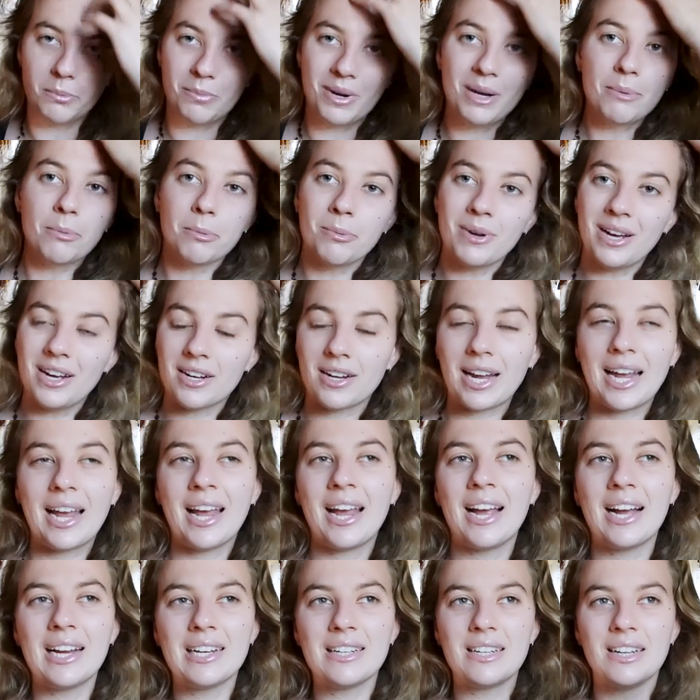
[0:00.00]
the paperback
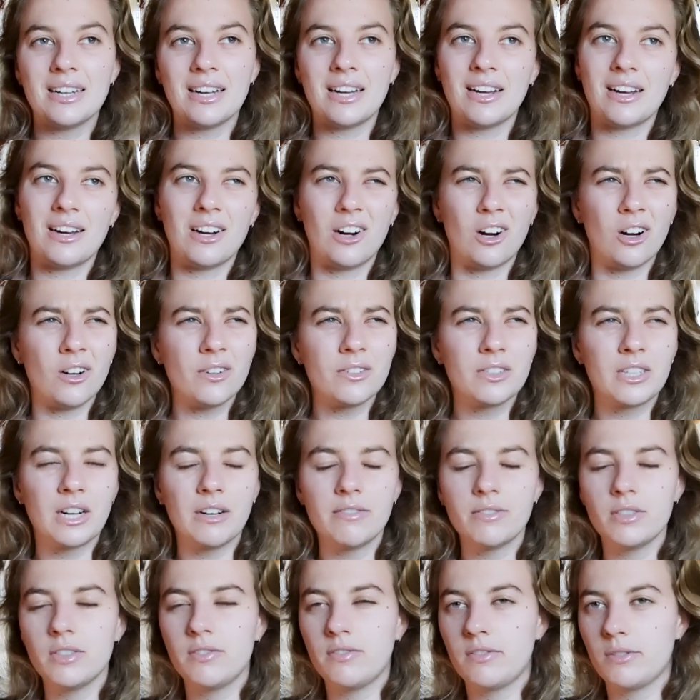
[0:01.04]
and a
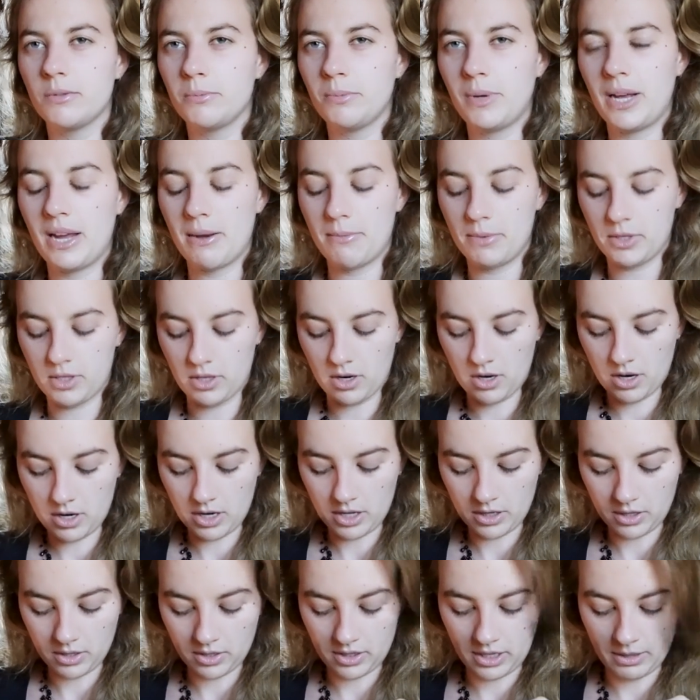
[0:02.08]
hardcover from Amazon
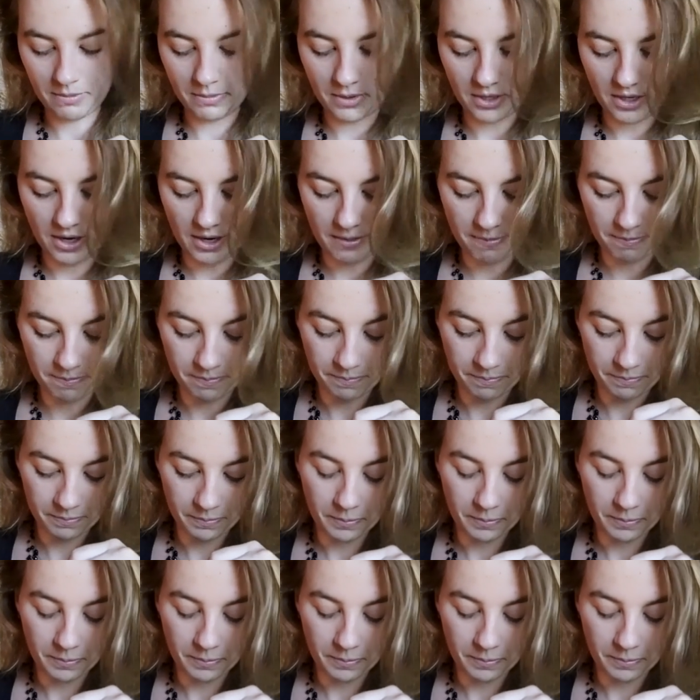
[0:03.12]
at the same time.